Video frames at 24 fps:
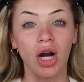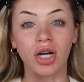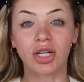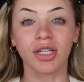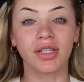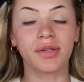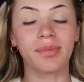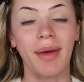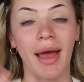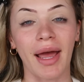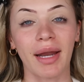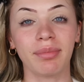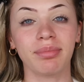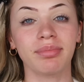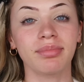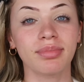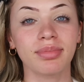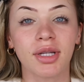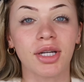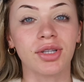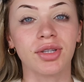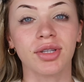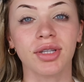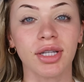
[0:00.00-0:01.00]
are just men.
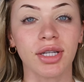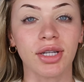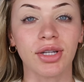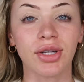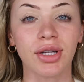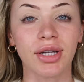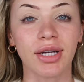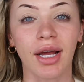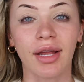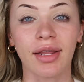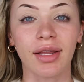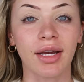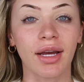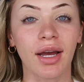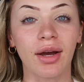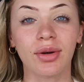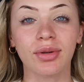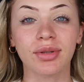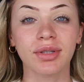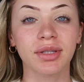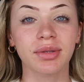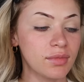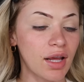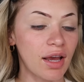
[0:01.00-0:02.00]
There's literally nothing
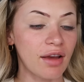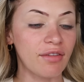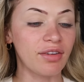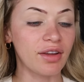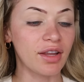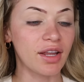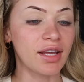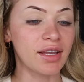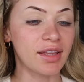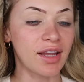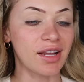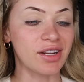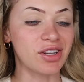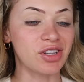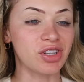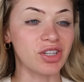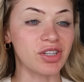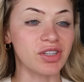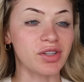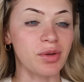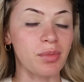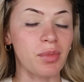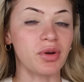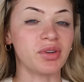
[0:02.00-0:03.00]
else. I feel like that's
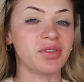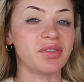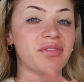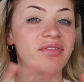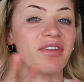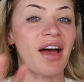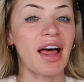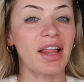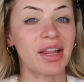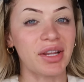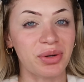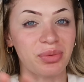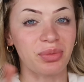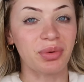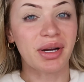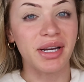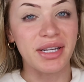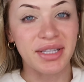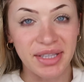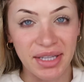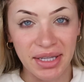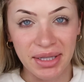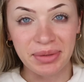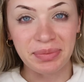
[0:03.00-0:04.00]
just the most valid
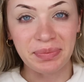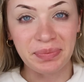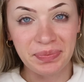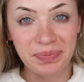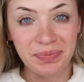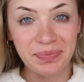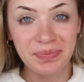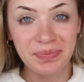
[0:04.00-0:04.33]
reason.